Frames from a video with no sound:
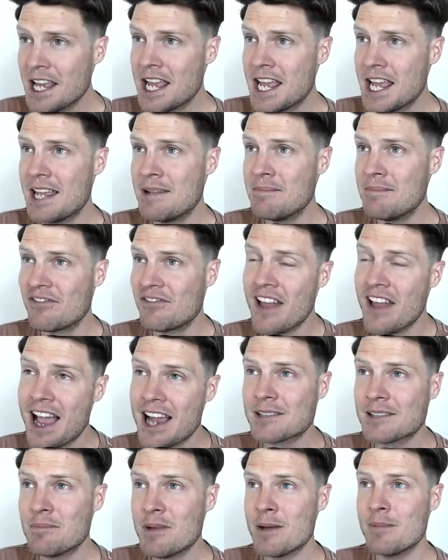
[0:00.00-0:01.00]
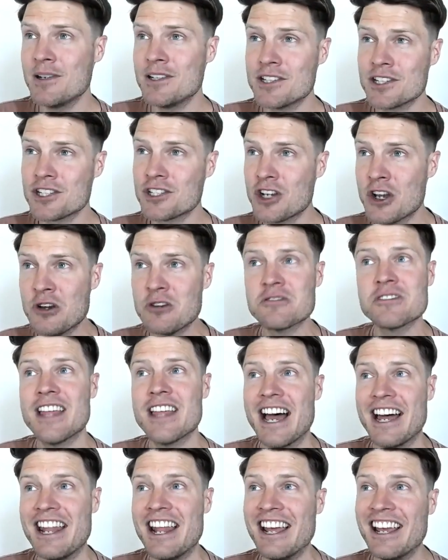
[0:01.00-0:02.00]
In fact, maybe it just shows that